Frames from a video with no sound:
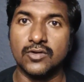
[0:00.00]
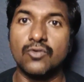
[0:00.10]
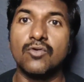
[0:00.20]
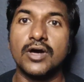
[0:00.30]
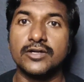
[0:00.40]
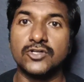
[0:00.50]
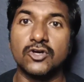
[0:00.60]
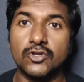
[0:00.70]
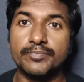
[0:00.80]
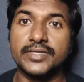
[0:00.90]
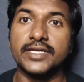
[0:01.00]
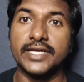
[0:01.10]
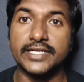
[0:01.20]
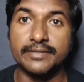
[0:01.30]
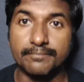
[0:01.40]
who are developing
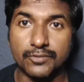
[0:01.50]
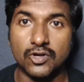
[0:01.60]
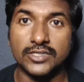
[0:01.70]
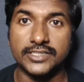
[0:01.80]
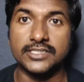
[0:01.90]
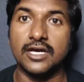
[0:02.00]
any project